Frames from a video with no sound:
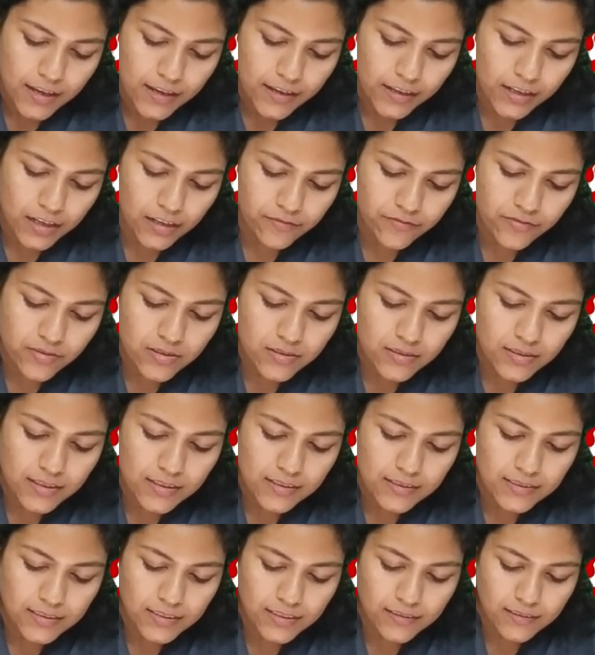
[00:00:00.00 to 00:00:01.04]
Cover cells
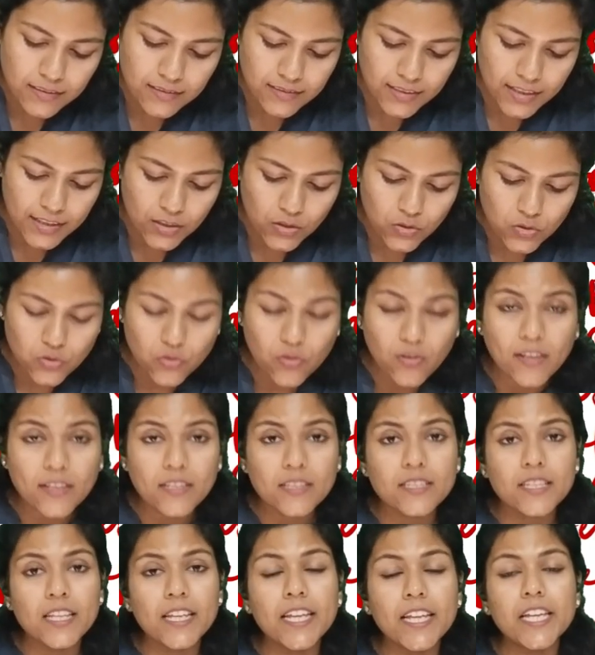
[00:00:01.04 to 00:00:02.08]
in the sinusoid,
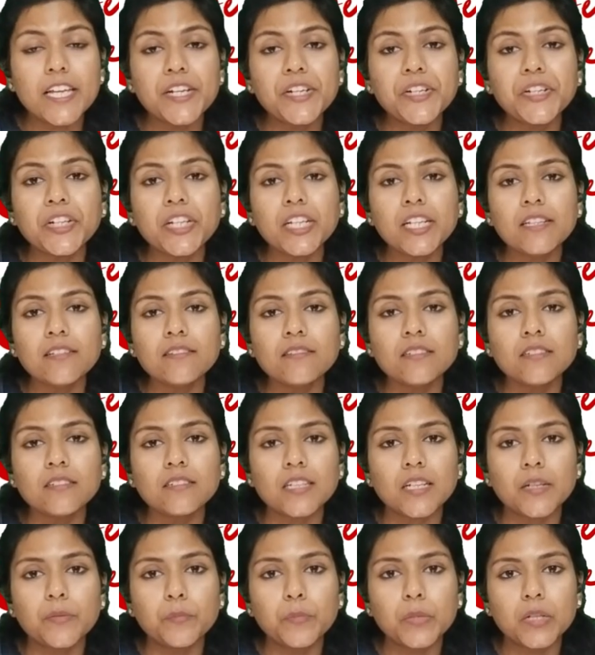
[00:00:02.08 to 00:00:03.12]
they increase in
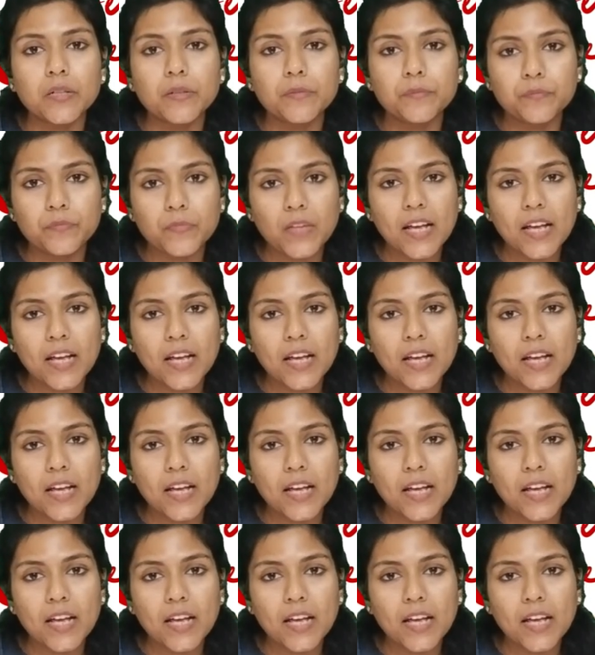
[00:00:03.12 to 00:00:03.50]
number.